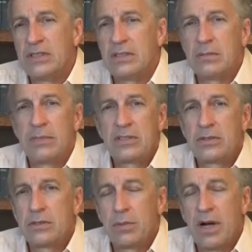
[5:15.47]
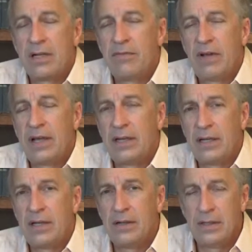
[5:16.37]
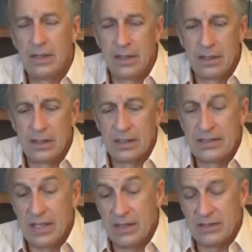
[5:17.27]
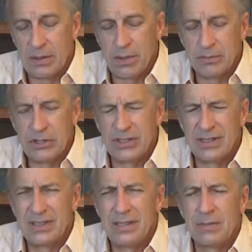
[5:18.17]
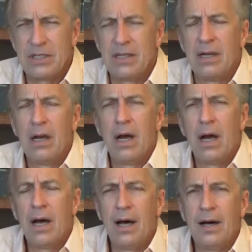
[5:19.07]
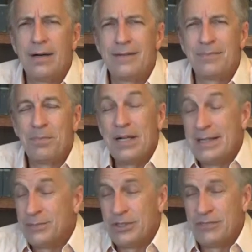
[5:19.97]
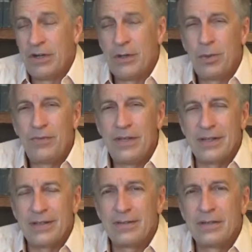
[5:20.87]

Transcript: And it's a mixture of pride and vanity. They said things they probably shouldn't have said to me, but it was very revealing.